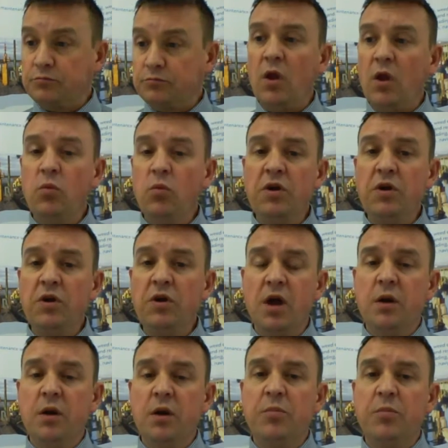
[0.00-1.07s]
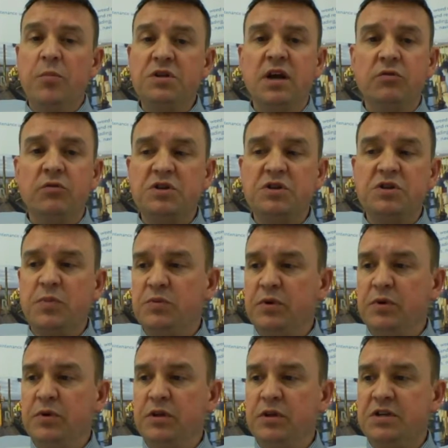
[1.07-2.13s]
with particular
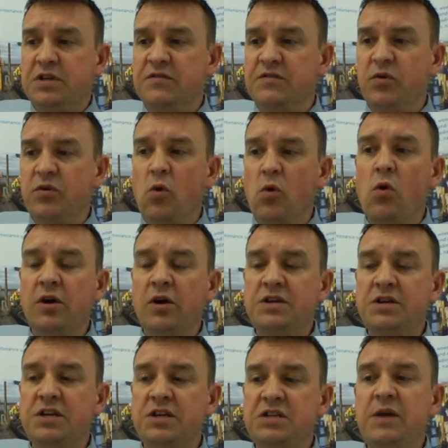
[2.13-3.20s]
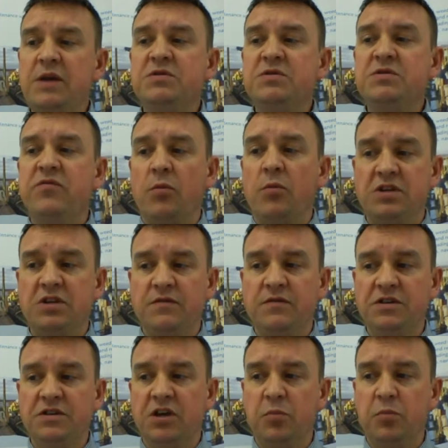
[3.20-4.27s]
responsibilities for organising teams of operatives to
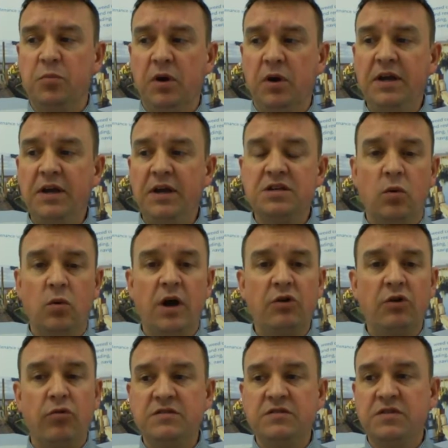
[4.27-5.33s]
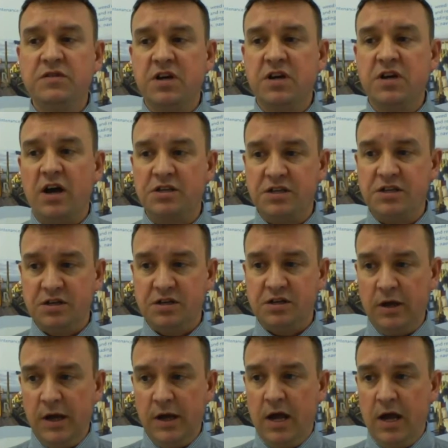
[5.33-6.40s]
complete a wide range of tasks,
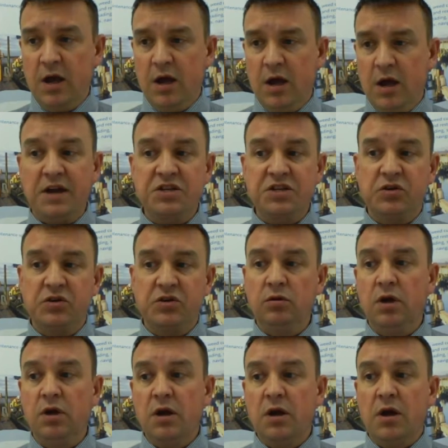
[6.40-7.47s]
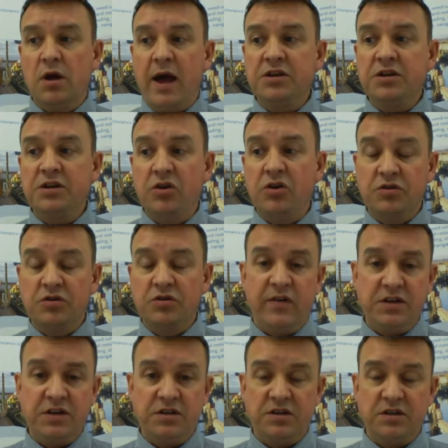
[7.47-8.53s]
practical and
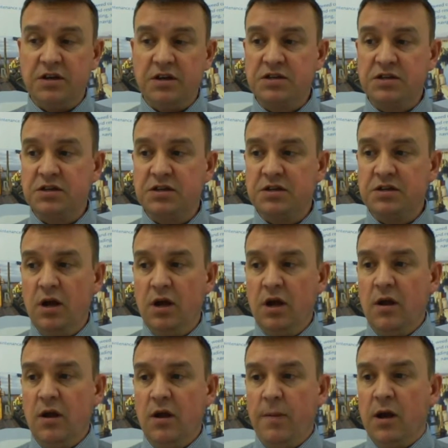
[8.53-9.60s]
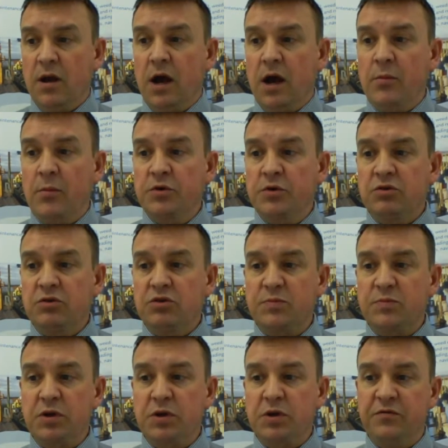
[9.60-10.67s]
conservation tasks. I'm also
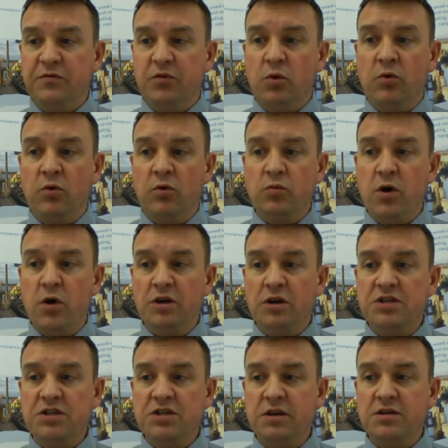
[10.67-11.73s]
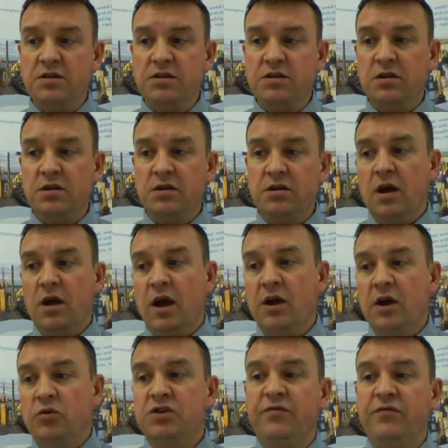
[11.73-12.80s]
responsible for all the work sites and
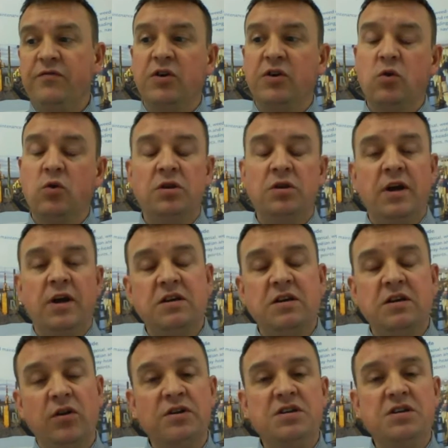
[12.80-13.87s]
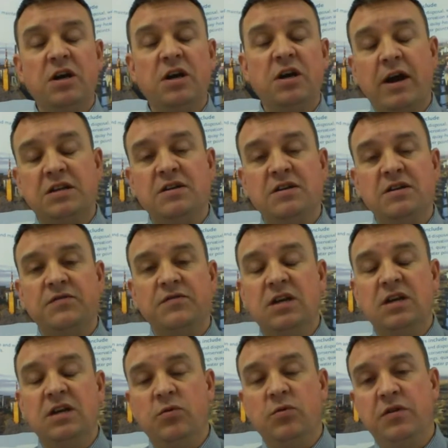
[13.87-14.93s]
also for coordinating volunteer activity
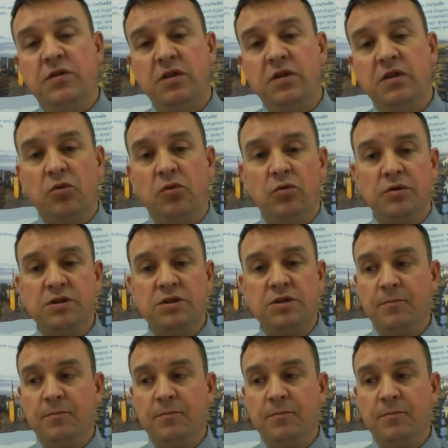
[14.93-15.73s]
within the Broads.